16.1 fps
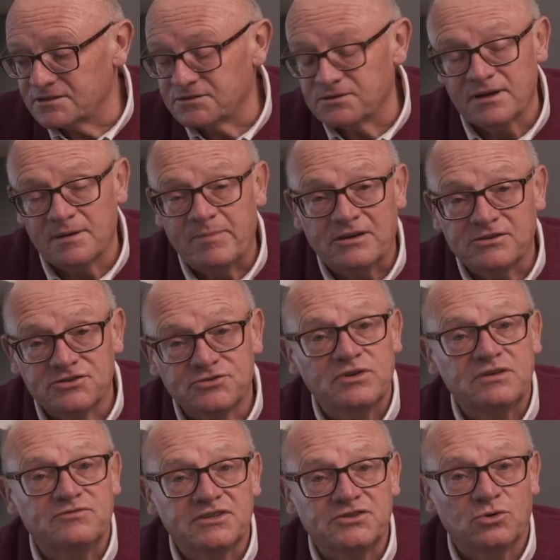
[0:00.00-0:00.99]
about
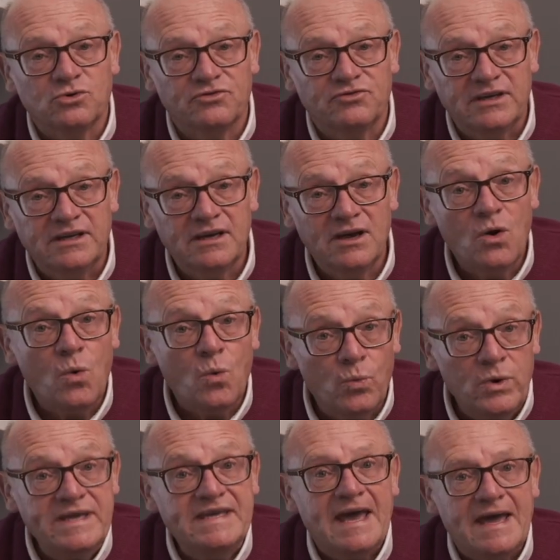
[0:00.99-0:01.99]
street photography,
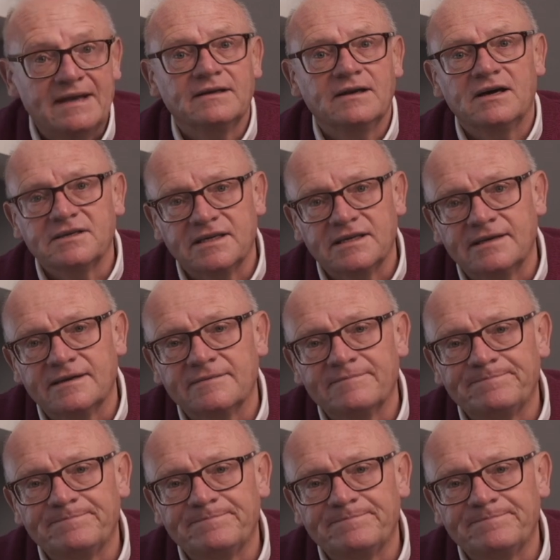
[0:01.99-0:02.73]
we get lucky.